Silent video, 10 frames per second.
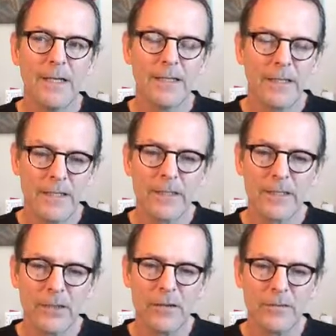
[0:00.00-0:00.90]
Let it
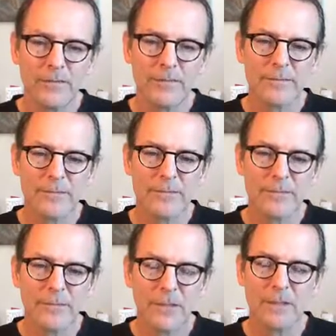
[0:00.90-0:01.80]
go.
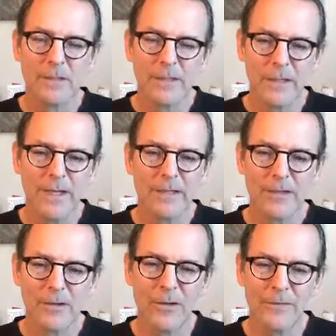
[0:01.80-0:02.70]
Just let it
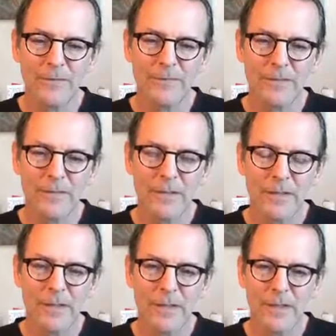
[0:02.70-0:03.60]
go.
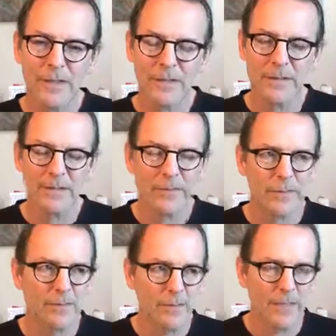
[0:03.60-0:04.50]
Give it
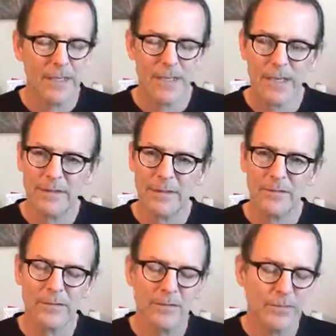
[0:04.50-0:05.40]
up to God, give
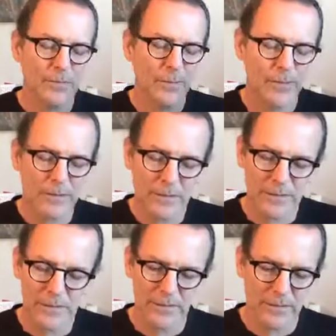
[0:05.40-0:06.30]
it to Spirit,
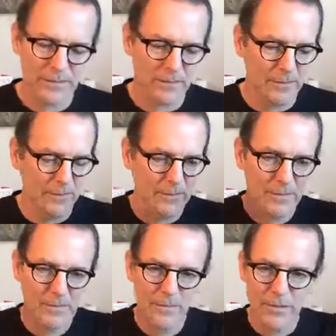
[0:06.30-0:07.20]
give it
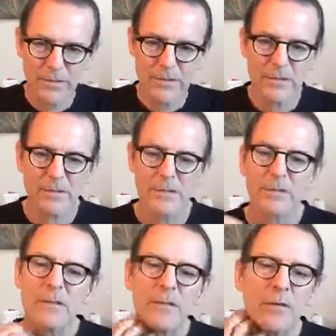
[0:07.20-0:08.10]
to Jesus,
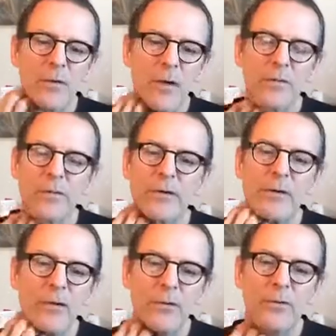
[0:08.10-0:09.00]
whoever
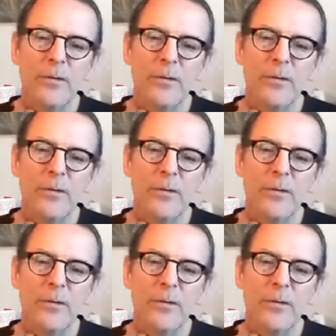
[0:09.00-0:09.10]
you